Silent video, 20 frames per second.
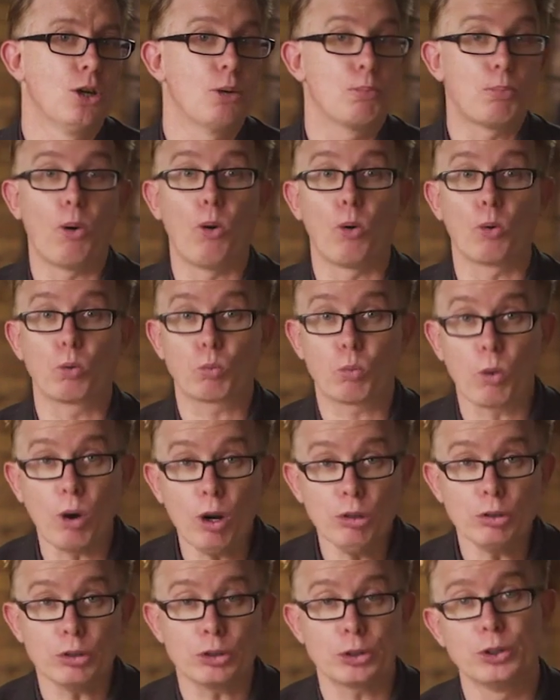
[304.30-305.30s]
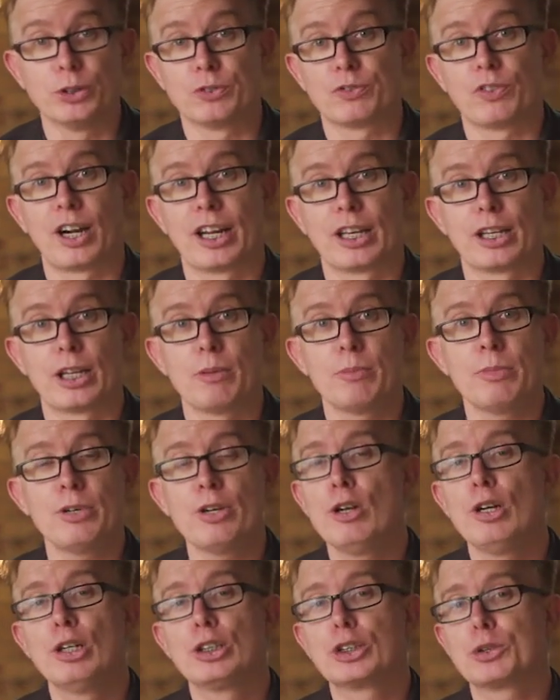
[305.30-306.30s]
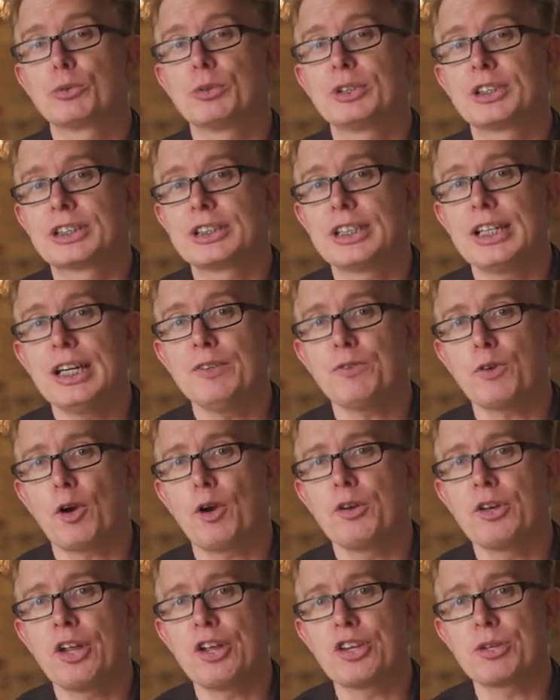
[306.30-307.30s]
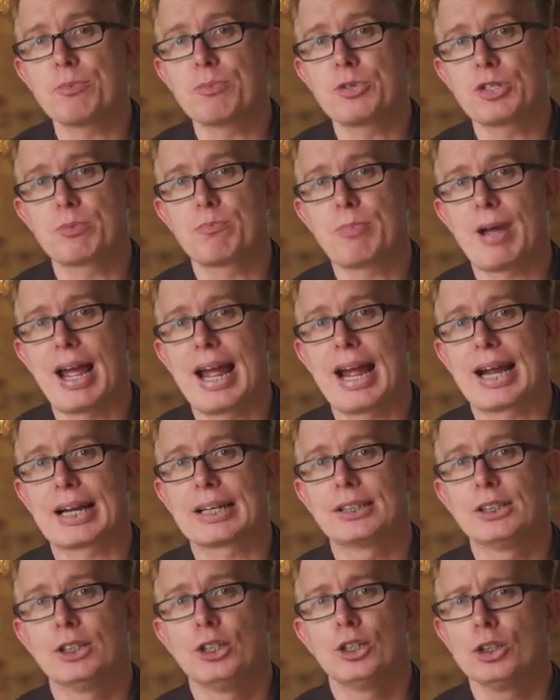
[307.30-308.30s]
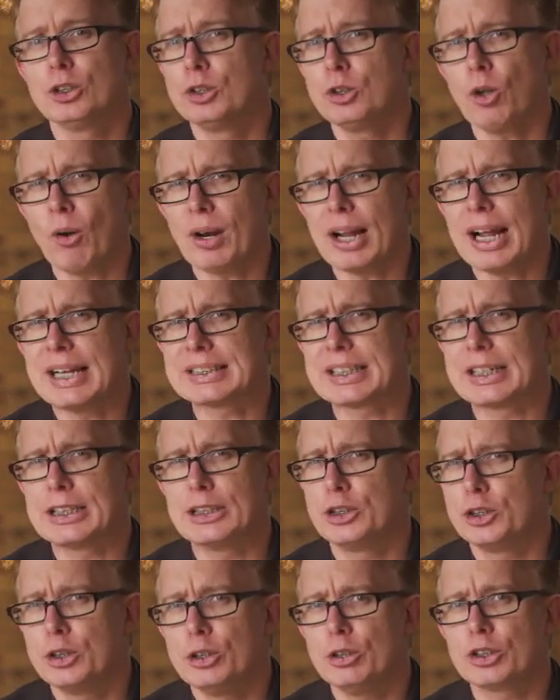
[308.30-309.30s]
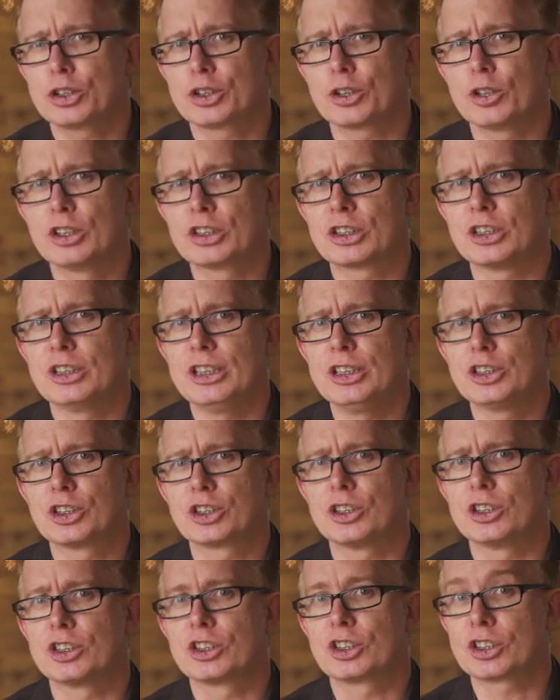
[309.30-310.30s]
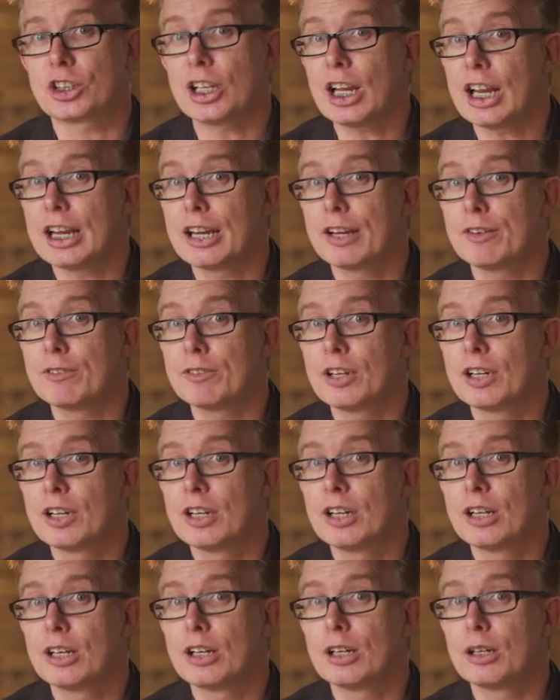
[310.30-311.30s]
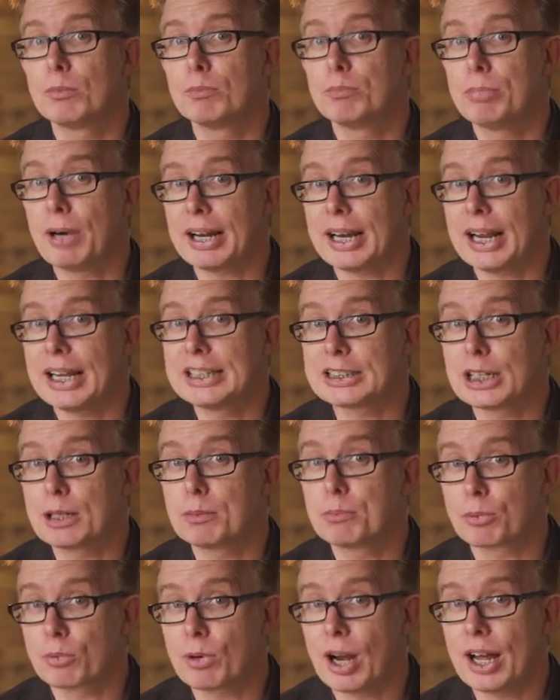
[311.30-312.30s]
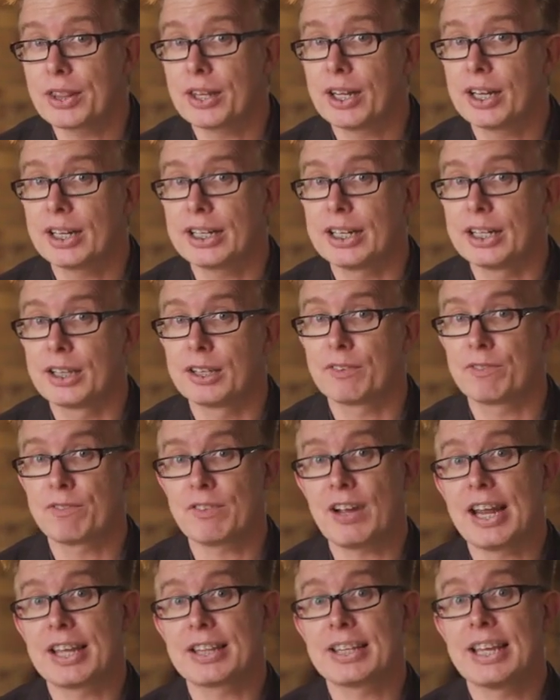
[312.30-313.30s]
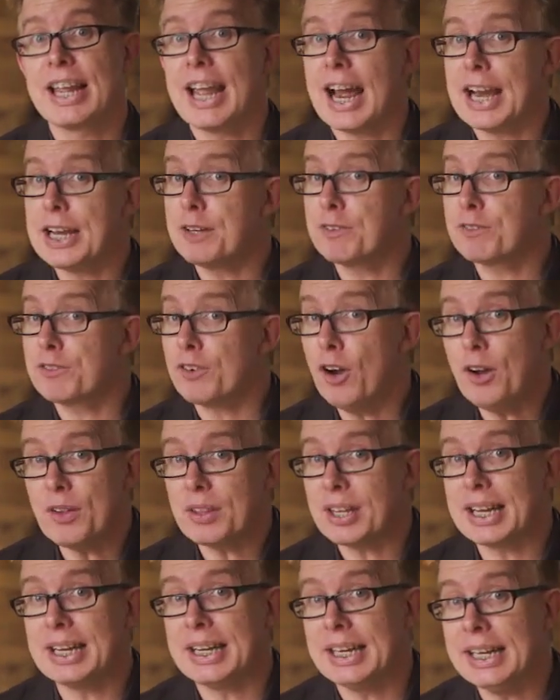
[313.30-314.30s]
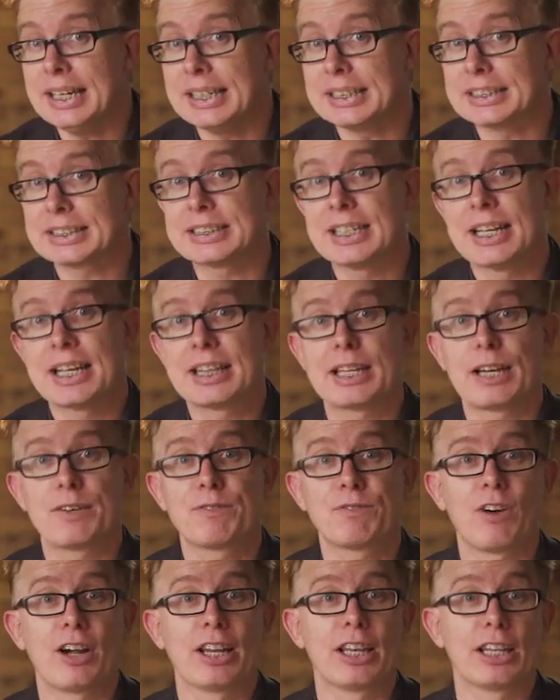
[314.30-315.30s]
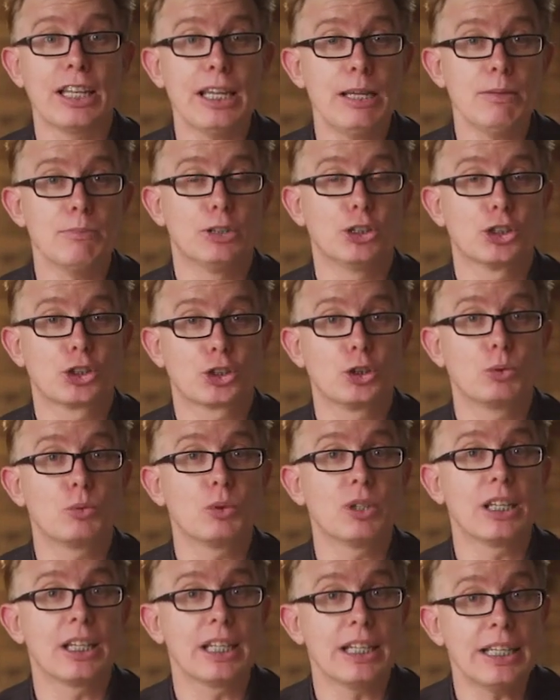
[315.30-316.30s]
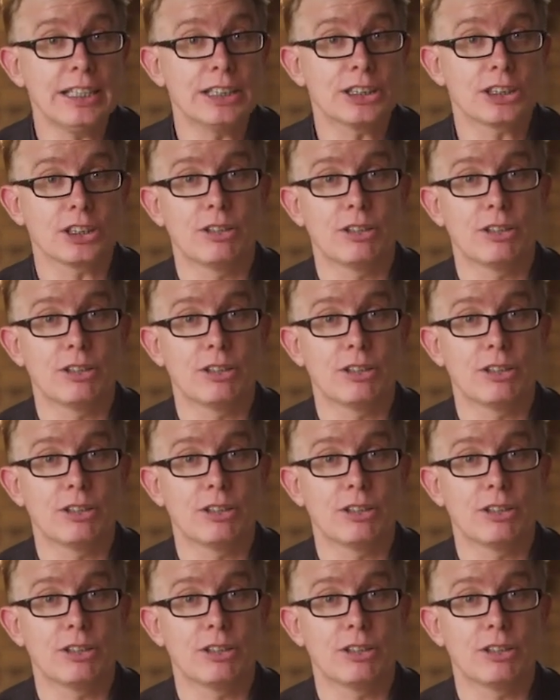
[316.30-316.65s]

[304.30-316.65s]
Paul wrote to Philemon to receive Onesimus back, not as a useless and insolent slave, but as a brother in the faith. And he further hints that Philemon should release